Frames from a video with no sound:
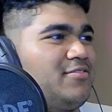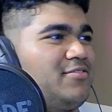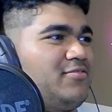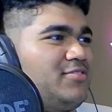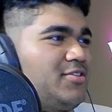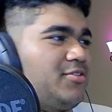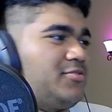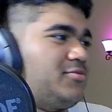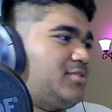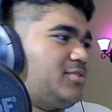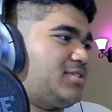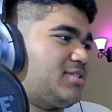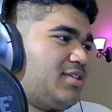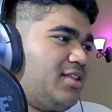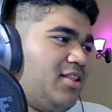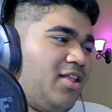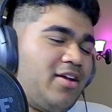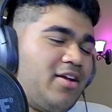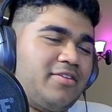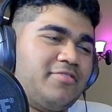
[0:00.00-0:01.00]
You know, there's a
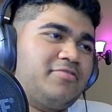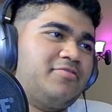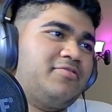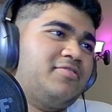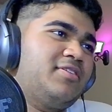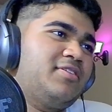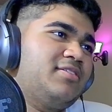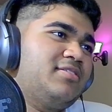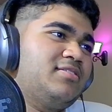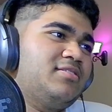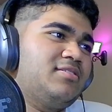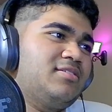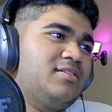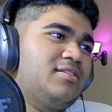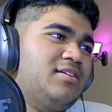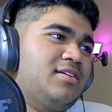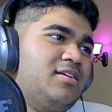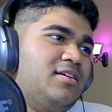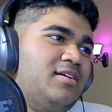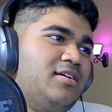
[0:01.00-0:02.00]
lot of
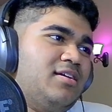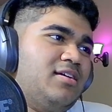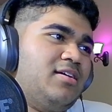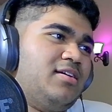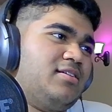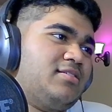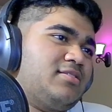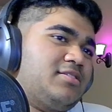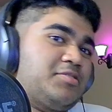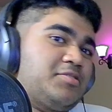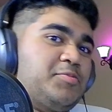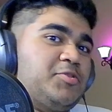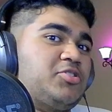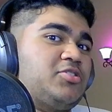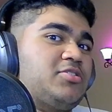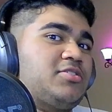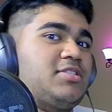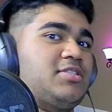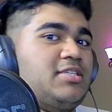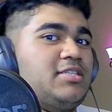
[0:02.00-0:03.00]
precious
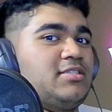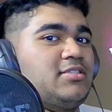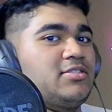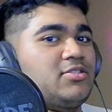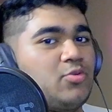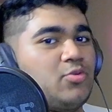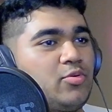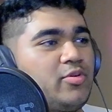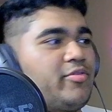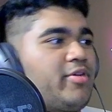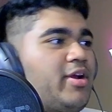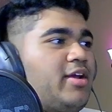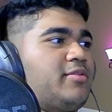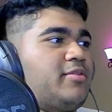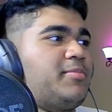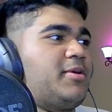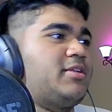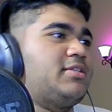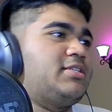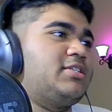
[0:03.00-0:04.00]
things going
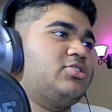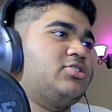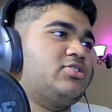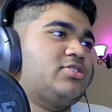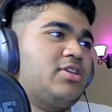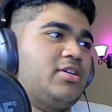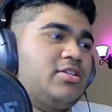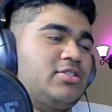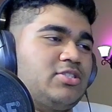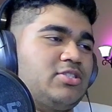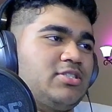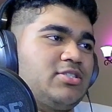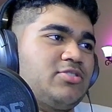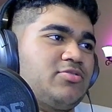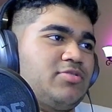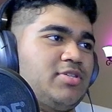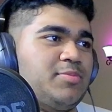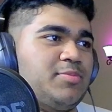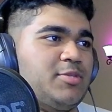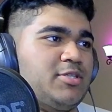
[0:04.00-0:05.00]
on. Sanji's
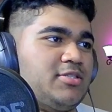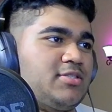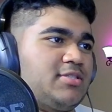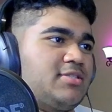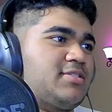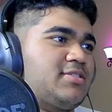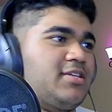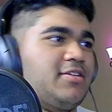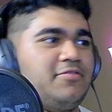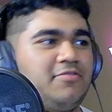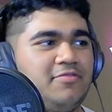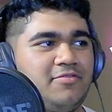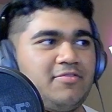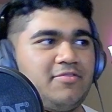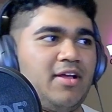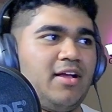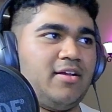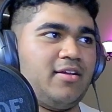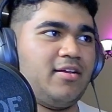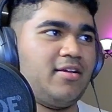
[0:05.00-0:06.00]
treatment stuff.
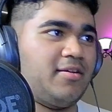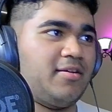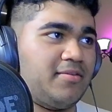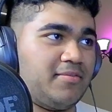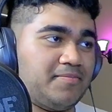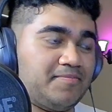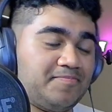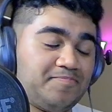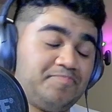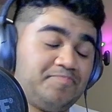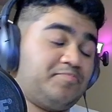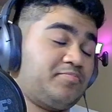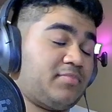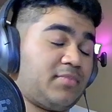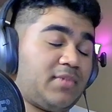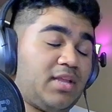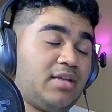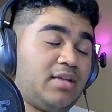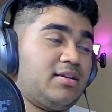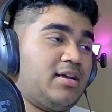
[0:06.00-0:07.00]
Um,
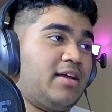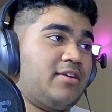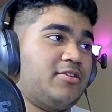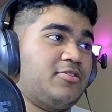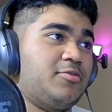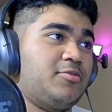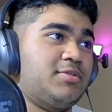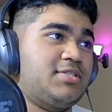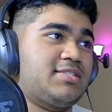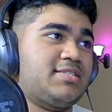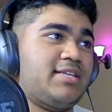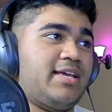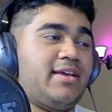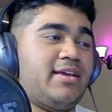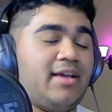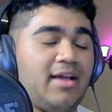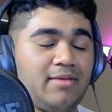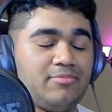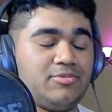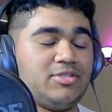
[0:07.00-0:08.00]
I don't know what to say.
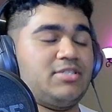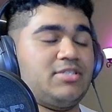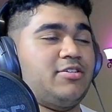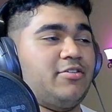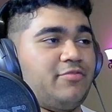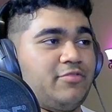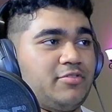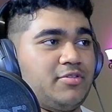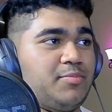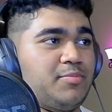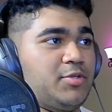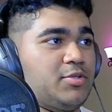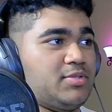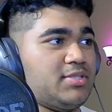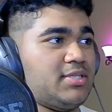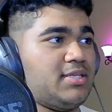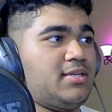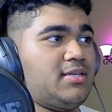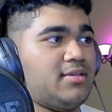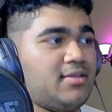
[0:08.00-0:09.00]
I'm just here for the music.
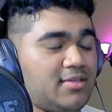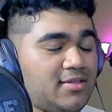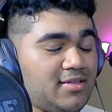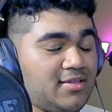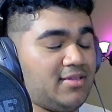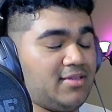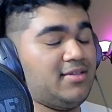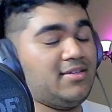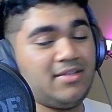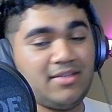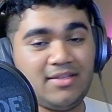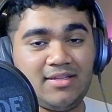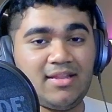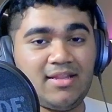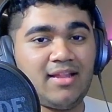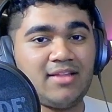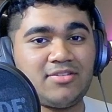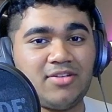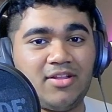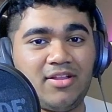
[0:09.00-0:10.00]

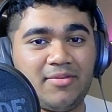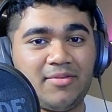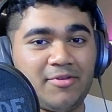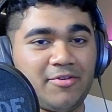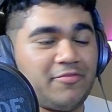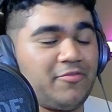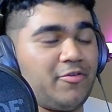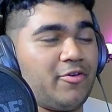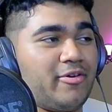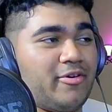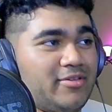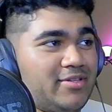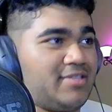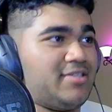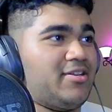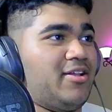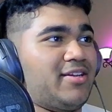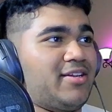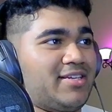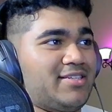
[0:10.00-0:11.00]
That's all I'm here for. That's all
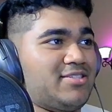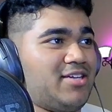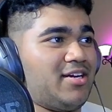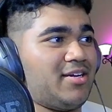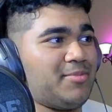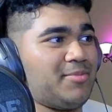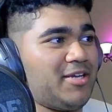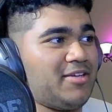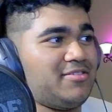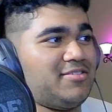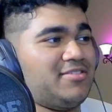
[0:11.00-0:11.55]
I can talk about.